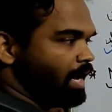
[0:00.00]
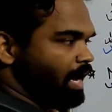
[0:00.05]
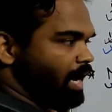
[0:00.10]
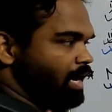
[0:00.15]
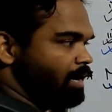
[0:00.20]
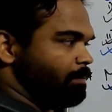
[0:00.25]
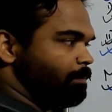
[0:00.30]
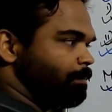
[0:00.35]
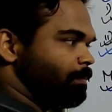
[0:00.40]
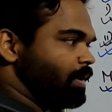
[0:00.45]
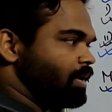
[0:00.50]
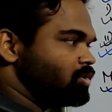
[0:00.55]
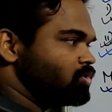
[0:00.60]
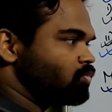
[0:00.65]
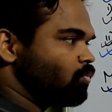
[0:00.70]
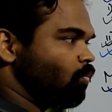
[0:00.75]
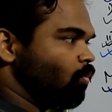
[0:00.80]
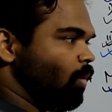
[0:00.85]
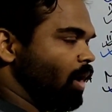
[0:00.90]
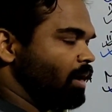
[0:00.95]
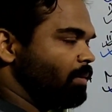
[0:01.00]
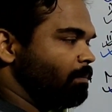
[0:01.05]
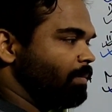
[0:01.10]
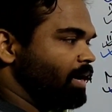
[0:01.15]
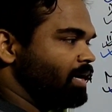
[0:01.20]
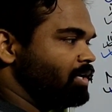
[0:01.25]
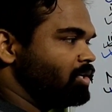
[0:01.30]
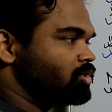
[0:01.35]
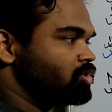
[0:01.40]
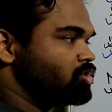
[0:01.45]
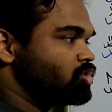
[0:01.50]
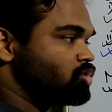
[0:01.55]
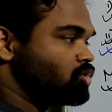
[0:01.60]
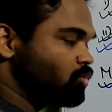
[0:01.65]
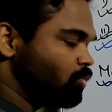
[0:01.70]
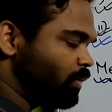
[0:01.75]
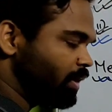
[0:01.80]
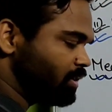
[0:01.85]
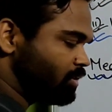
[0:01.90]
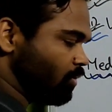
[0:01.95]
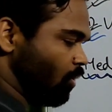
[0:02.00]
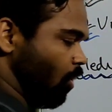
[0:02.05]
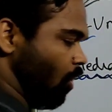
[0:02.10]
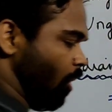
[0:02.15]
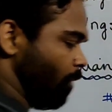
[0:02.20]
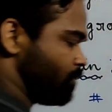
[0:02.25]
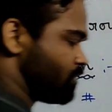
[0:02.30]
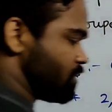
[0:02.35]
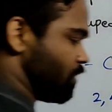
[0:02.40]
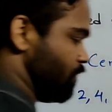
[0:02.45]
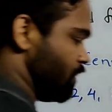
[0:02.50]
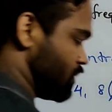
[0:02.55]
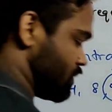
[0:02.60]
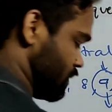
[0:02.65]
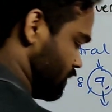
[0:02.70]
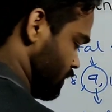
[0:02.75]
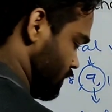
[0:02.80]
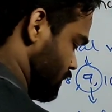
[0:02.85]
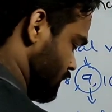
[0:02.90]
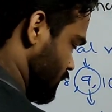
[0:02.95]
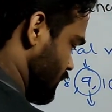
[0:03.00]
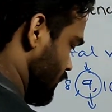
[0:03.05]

N plus 1 by 2th observation.